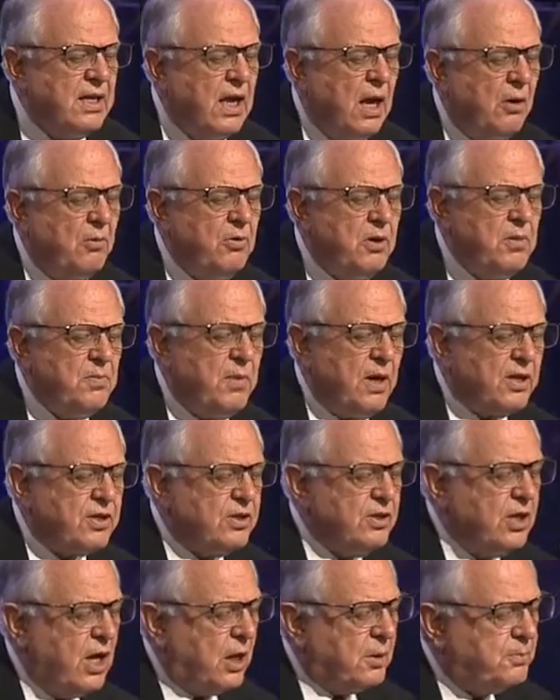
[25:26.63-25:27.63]
Now, we
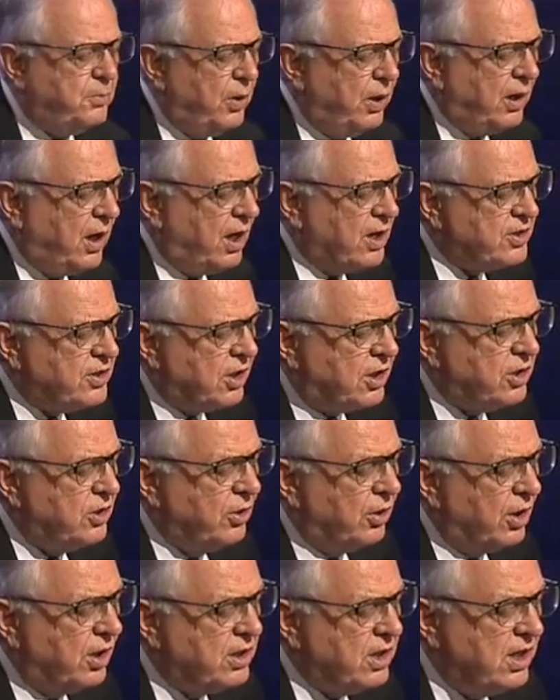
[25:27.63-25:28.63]
must not put our
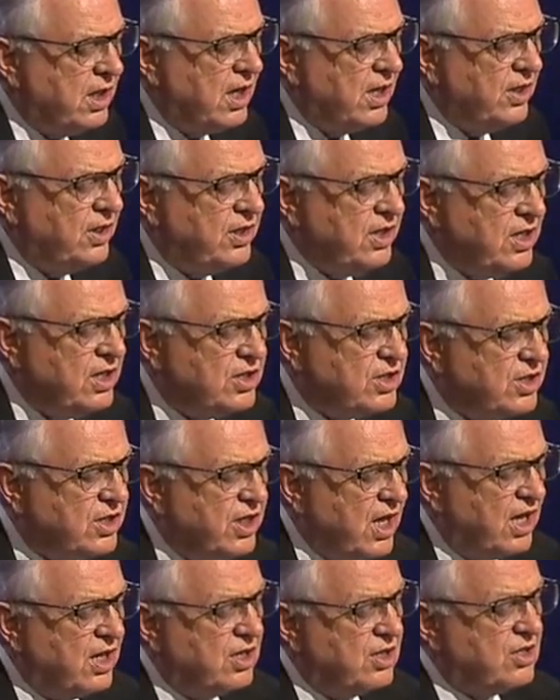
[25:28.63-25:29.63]
security in these
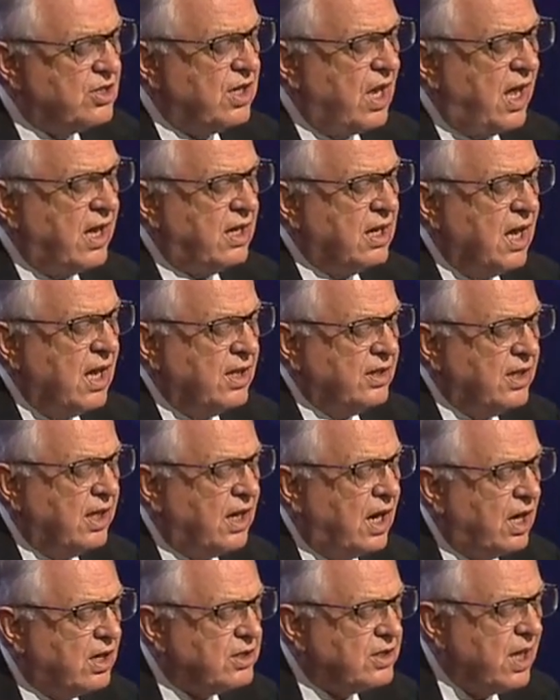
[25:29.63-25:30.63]
things like
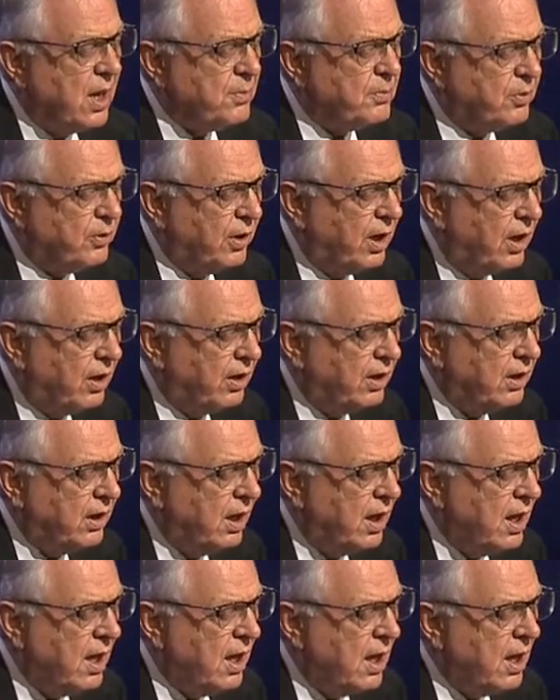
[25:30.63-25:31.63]
that are temporary
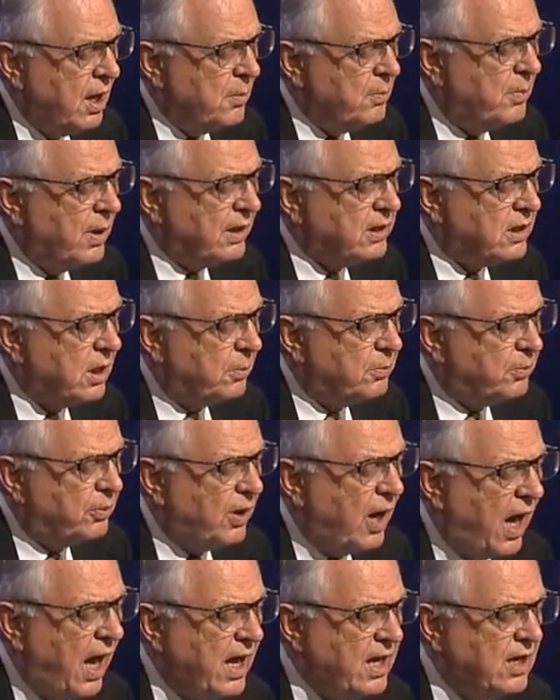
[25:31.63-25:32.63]
but the
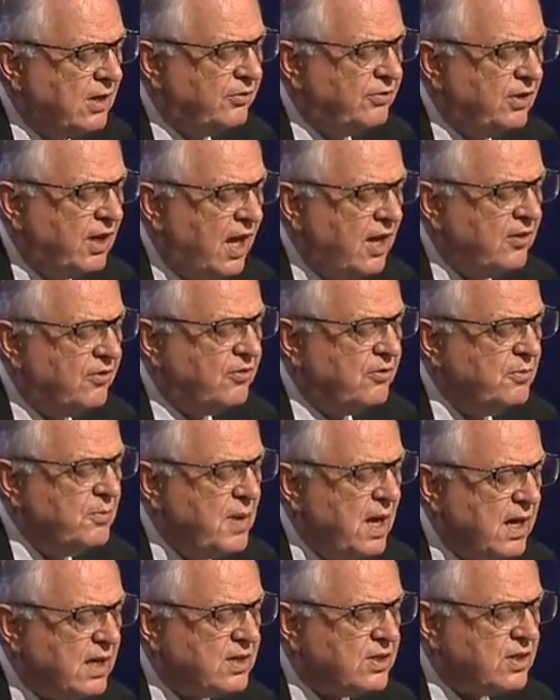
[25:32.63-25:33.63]
pride of life
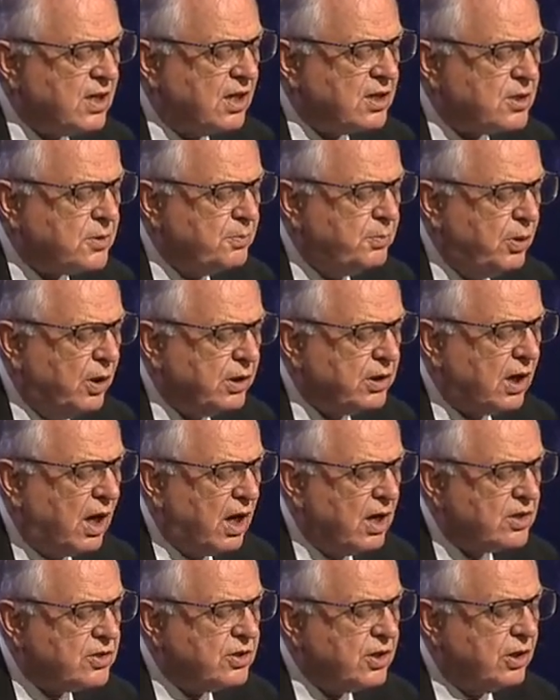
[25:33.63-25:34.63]
makes us put
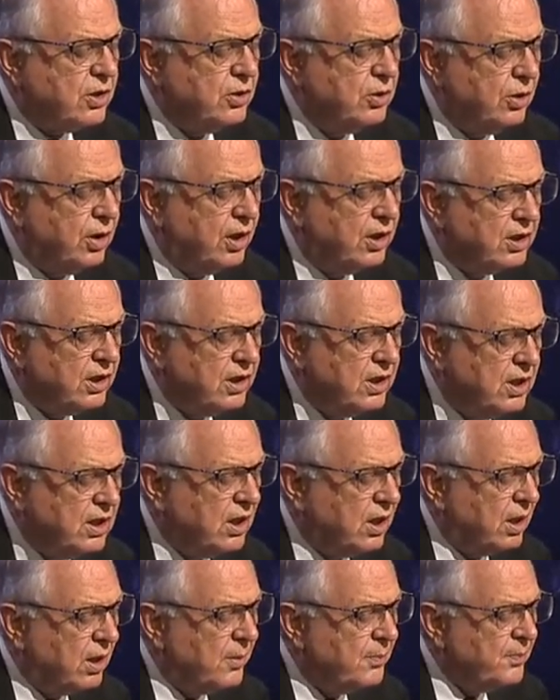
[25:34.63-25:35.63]
our security
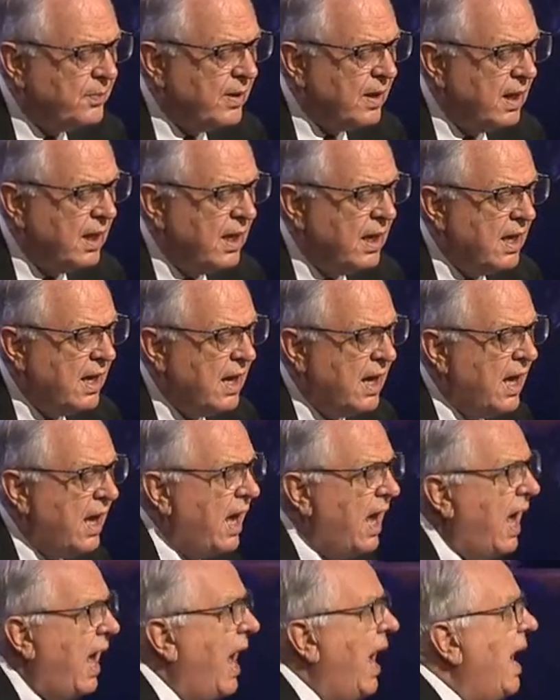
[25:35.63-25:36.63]
here,
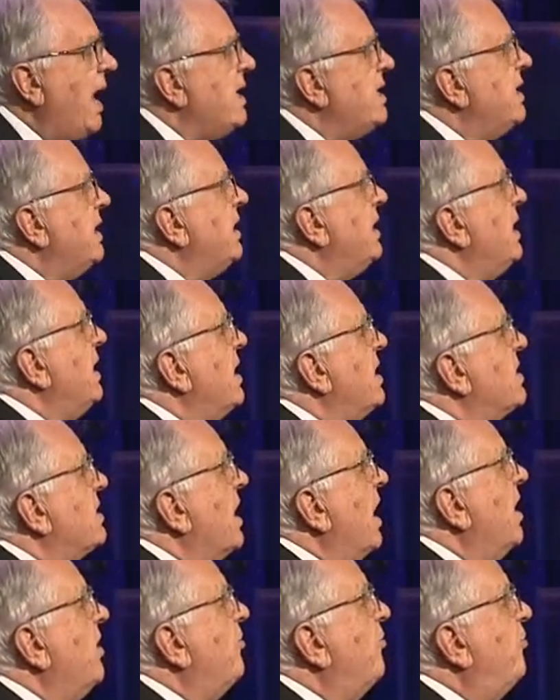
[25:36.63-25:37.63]
and it
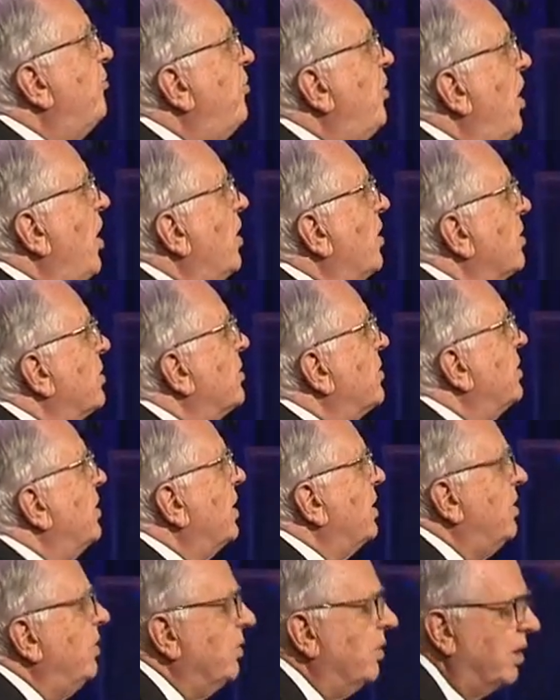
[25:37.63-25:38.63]
is a false
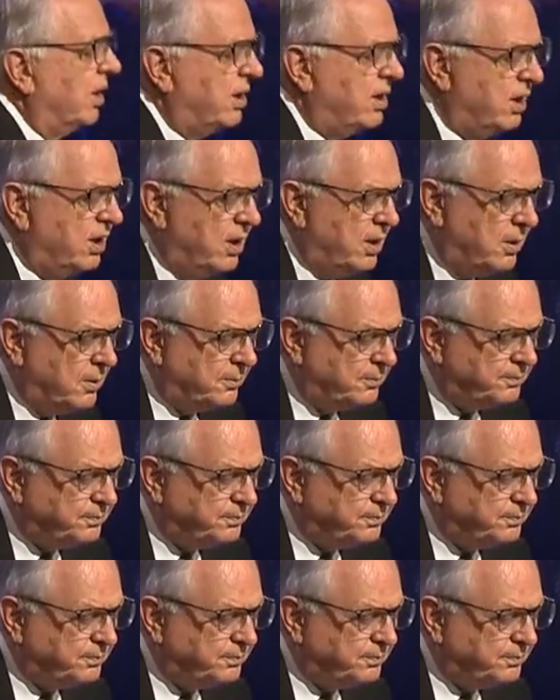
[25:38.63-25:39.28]
security.